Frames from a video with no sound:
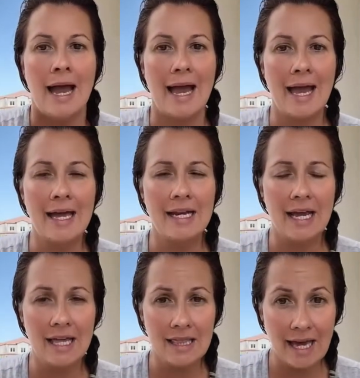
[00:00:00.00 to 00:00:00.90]
and
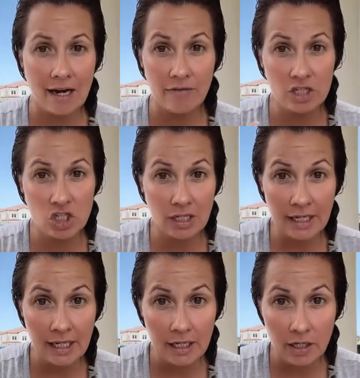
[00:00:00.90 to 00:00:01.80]
and that eventually
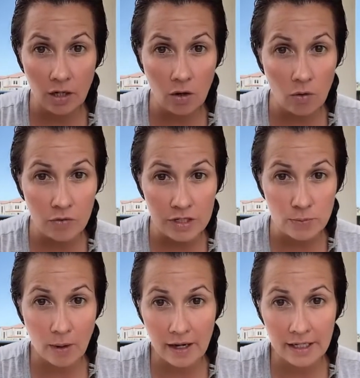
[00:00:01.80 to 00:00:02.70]
you know this
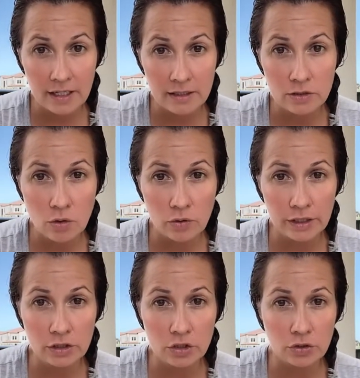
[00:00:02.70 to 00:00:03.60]
body is
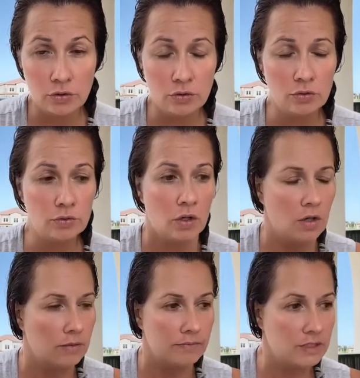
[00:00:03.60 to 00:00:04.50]
going to
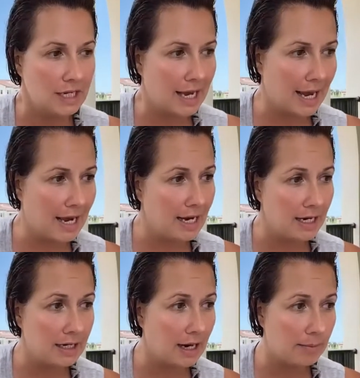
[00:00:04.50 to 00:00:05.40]
decay
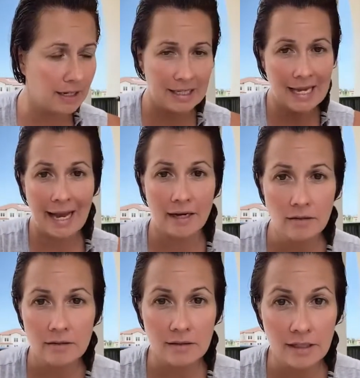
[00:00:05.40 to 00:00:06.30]
and i'm gonna die
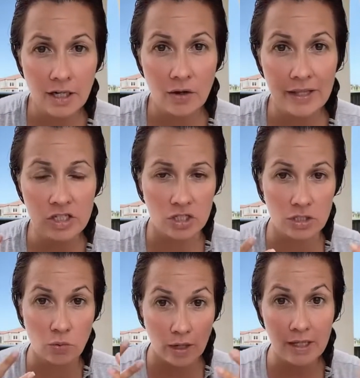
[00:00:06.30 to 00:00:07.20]
you know that's
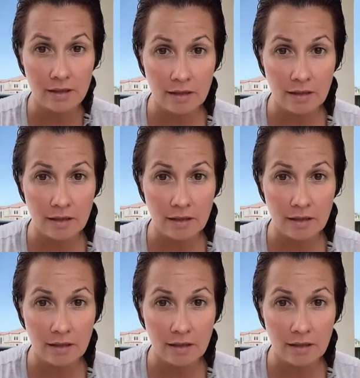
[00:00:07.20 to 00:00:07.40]
just what